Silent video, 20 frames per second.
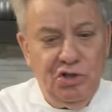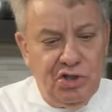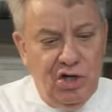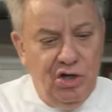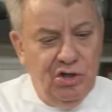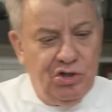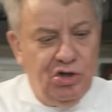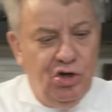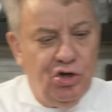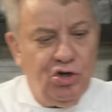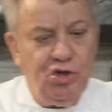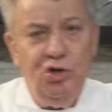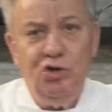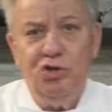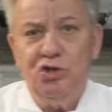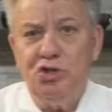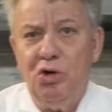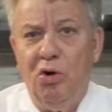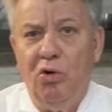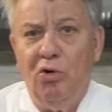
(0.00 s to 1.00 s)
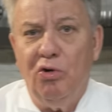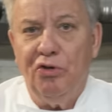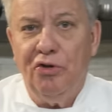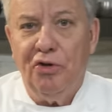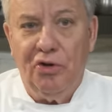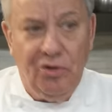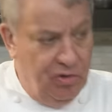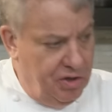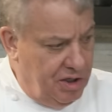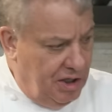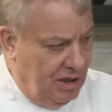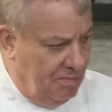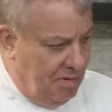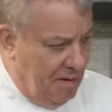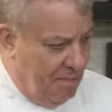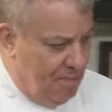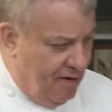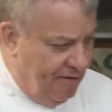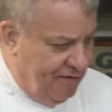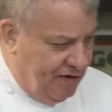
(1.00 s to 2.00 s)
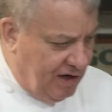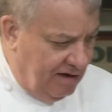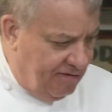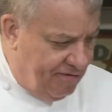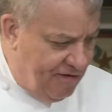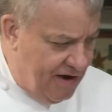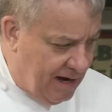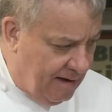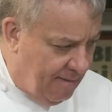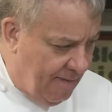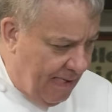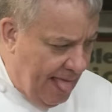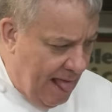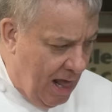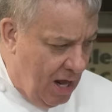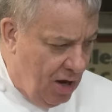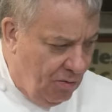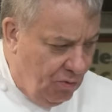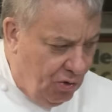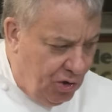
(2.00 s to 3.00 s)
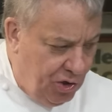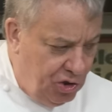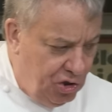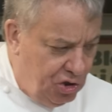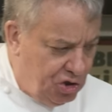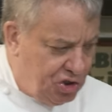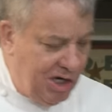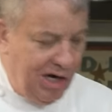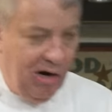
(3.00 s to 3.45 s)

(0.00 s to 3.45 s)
sauce? Just use salt. Okay, it'll be perfectly fine. We're going to use